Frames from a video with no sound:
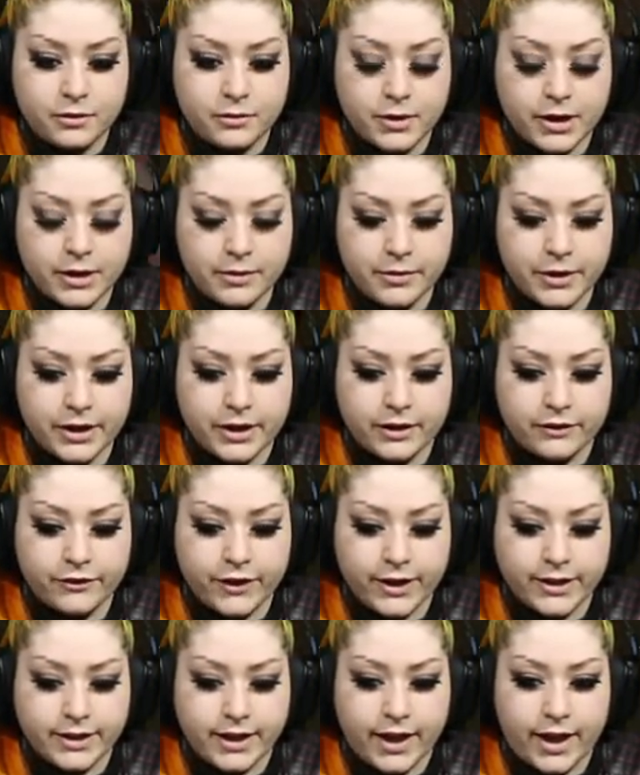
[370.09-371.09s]
When are we gonna
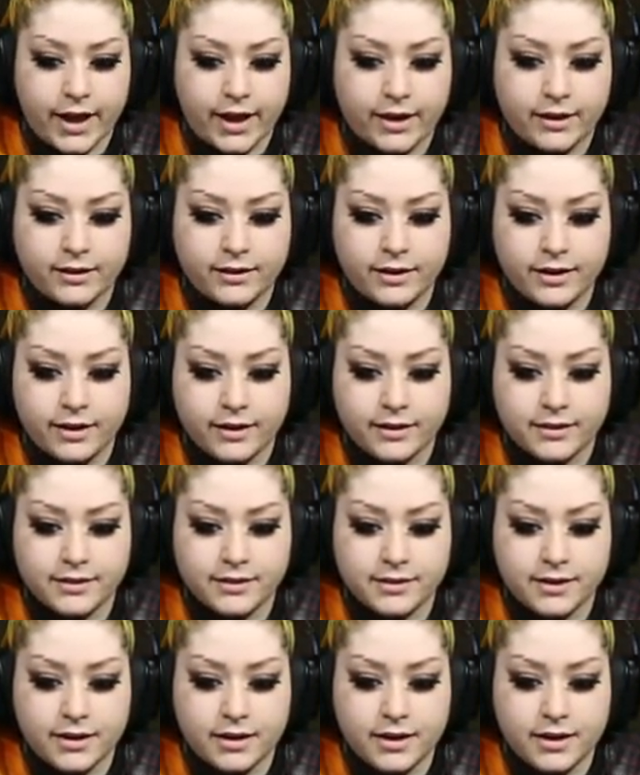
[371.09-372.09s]
find the head?
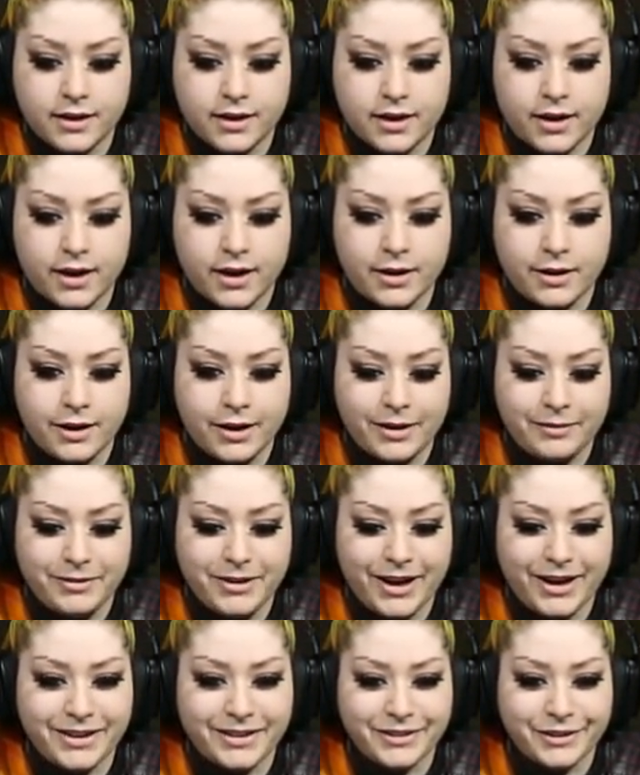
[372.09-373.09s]
Because I'm
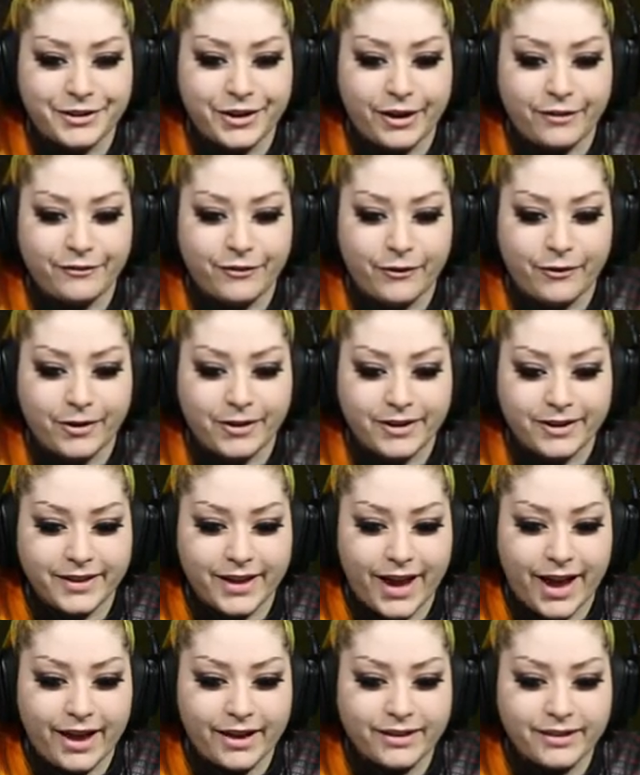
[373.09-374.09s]
kind of looking forward to
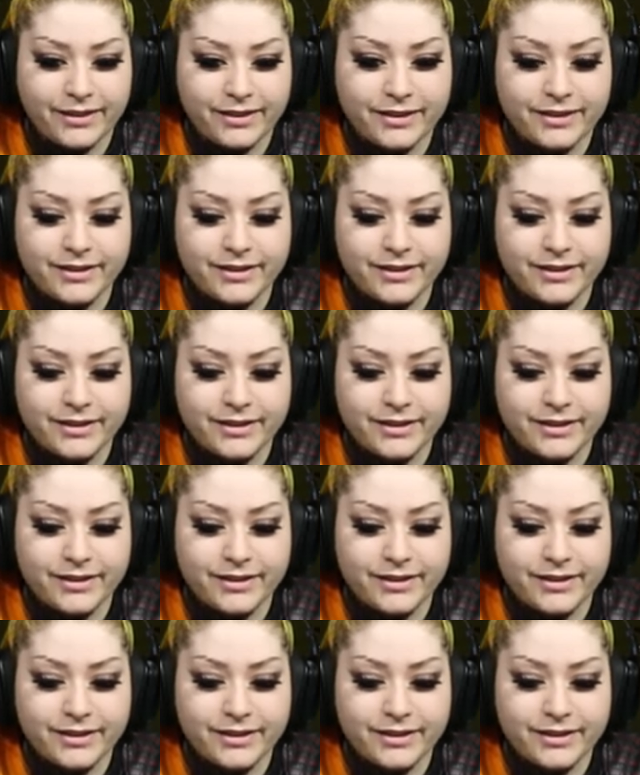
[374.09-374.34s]
that.